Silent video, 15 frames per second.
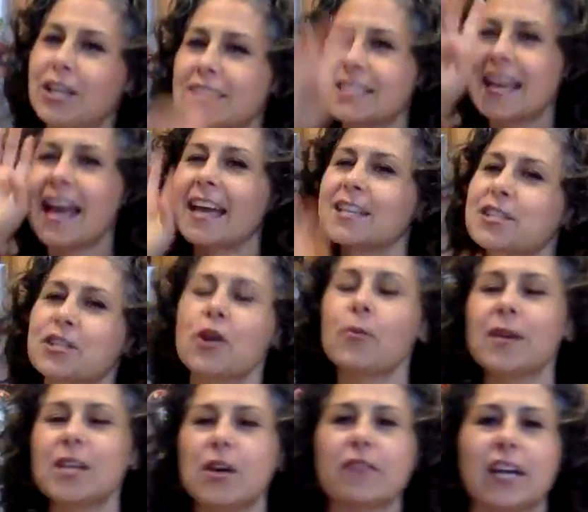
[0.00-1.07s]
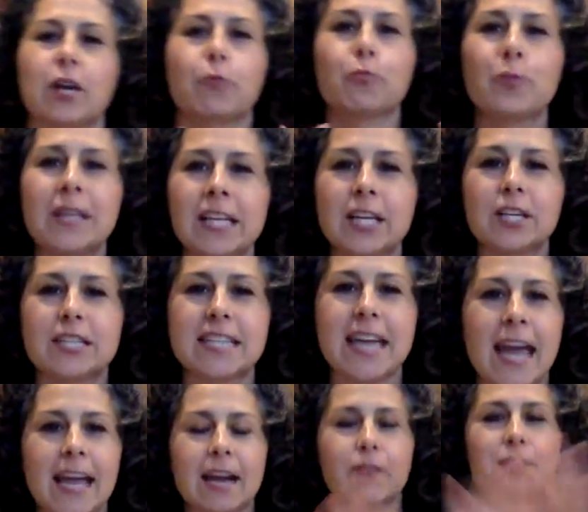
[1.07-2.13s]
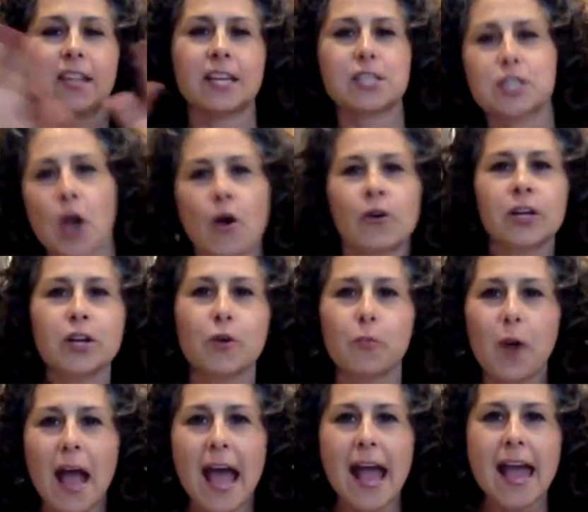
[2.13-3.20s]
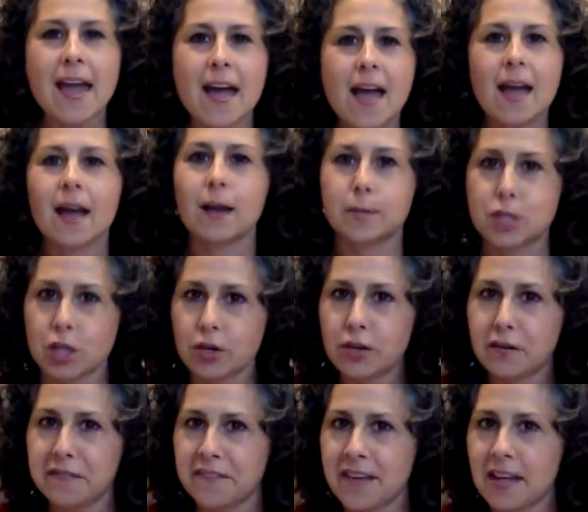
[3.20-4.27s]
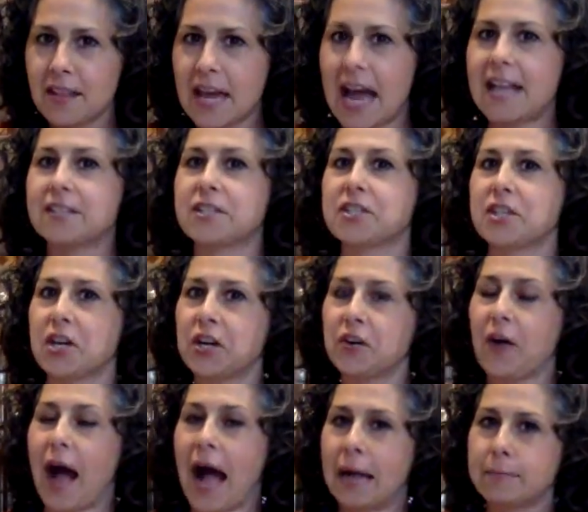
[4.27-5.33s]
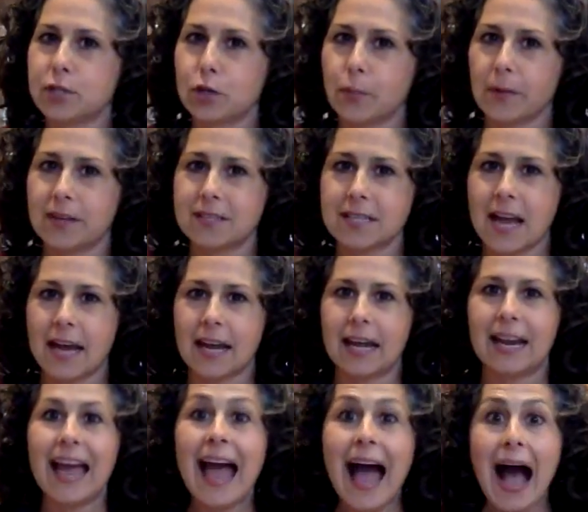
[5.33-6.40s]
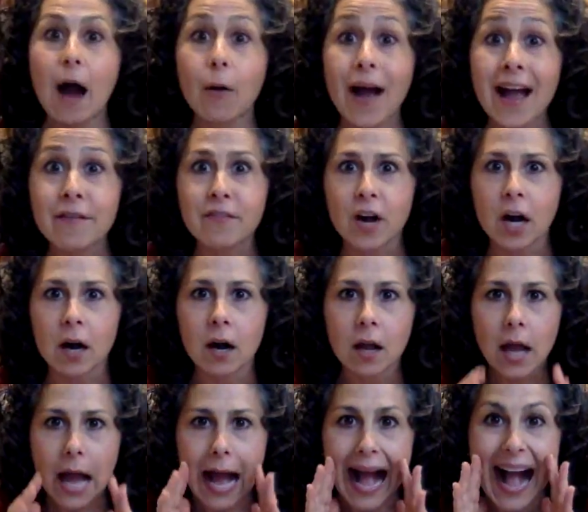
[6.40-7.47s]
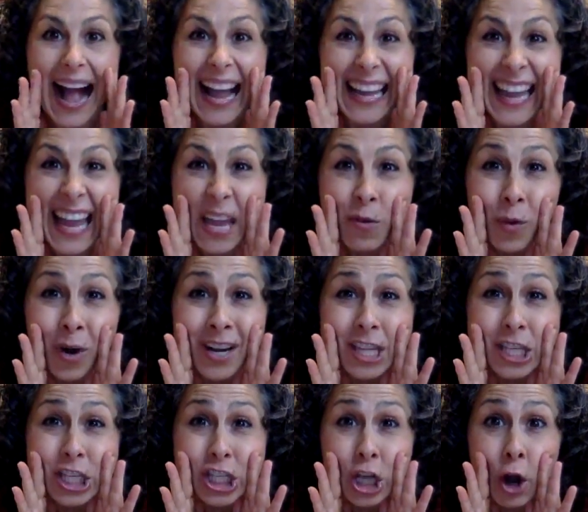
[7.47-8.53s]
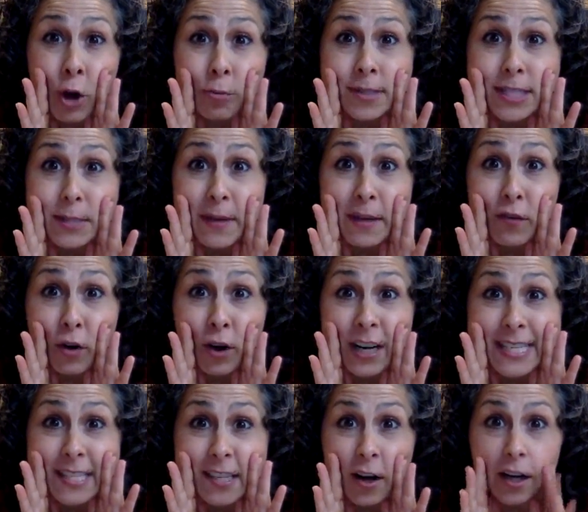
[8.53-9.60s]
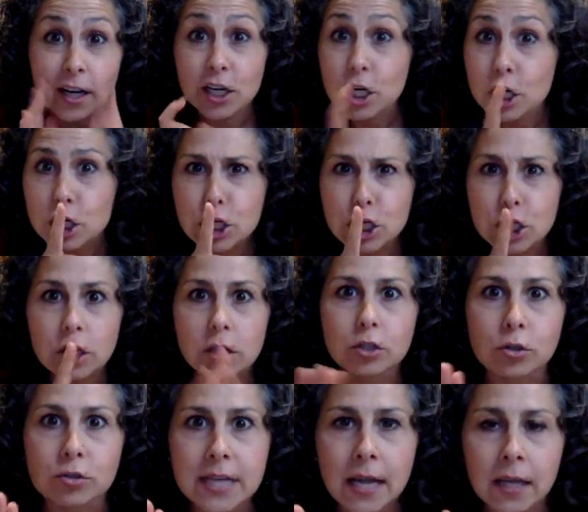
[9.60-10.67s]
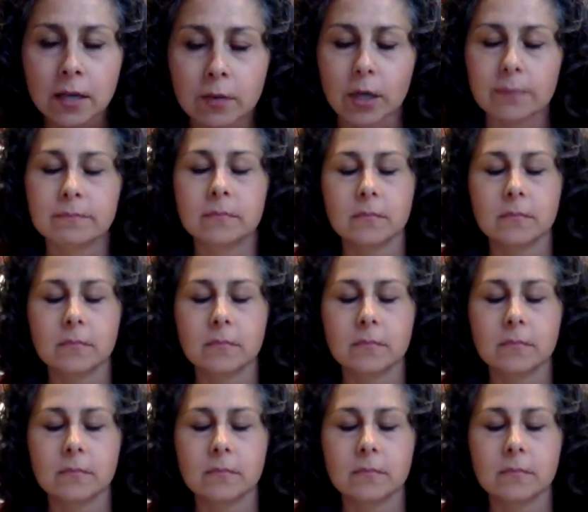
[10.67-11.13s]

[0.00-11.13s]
good days. You know when you have like a really good day and everything's going your way? I'm sure you feel that. So I'm super excited. However, I ate one of the scones before I started. Shh, don't tell anyone.